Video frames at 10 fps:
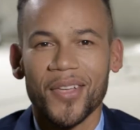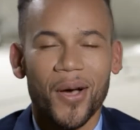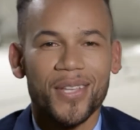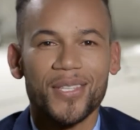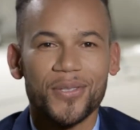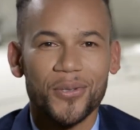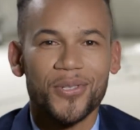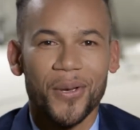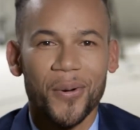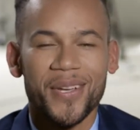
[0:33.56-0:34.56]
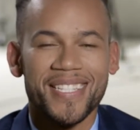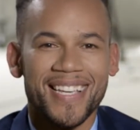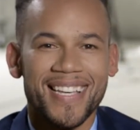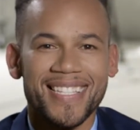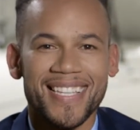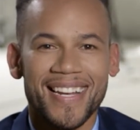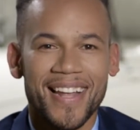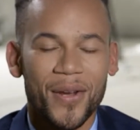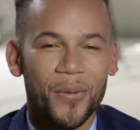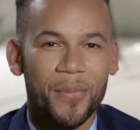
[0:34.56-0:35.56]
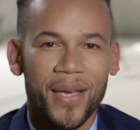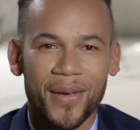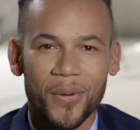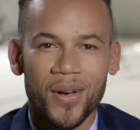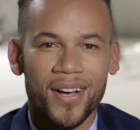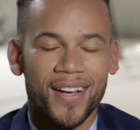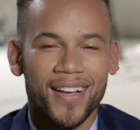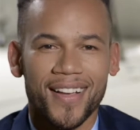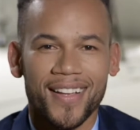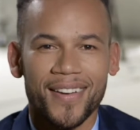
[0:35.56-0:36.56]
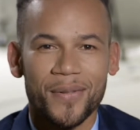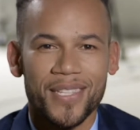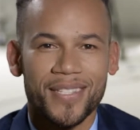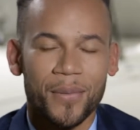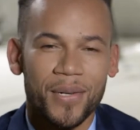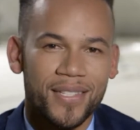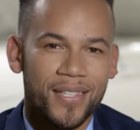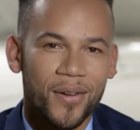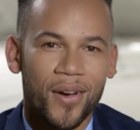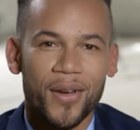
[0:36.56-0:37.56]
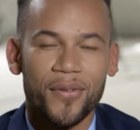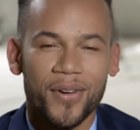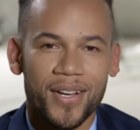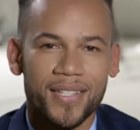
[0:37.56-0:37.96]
the answer is usually always yes, and how do we make it work? And it was a similar scenario